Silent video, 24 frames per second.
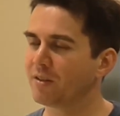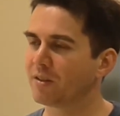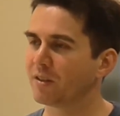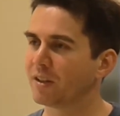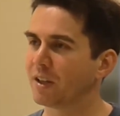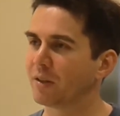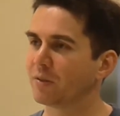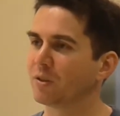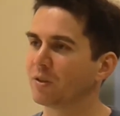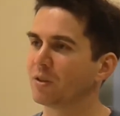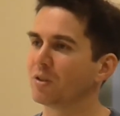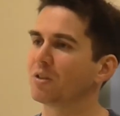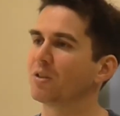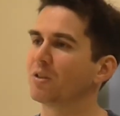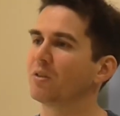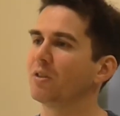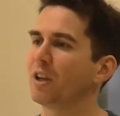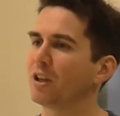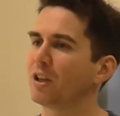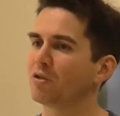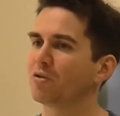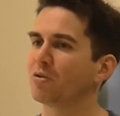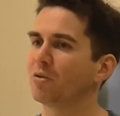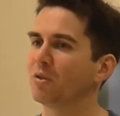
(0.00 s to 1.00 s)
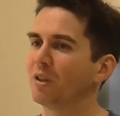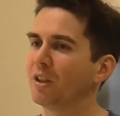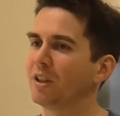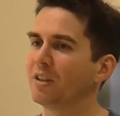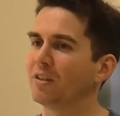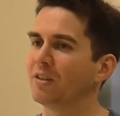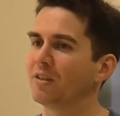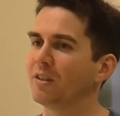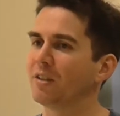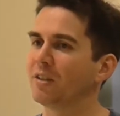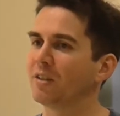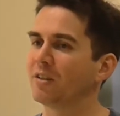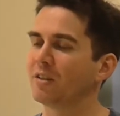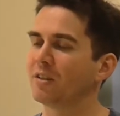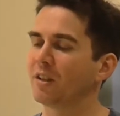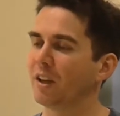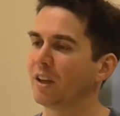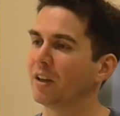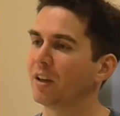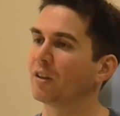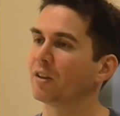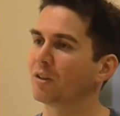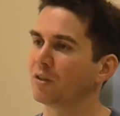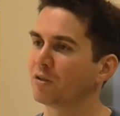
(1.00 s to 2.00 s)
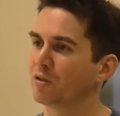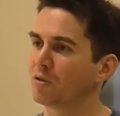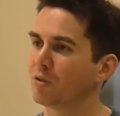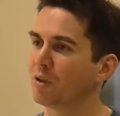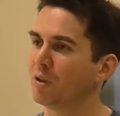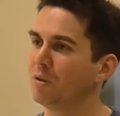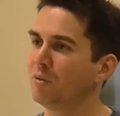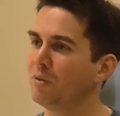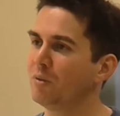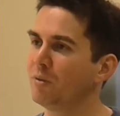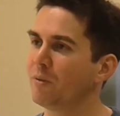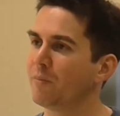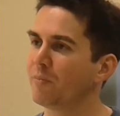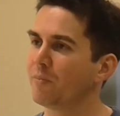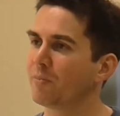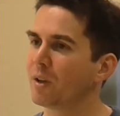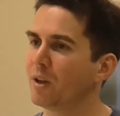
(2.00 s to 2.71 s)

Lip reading: That was natural instinct and control.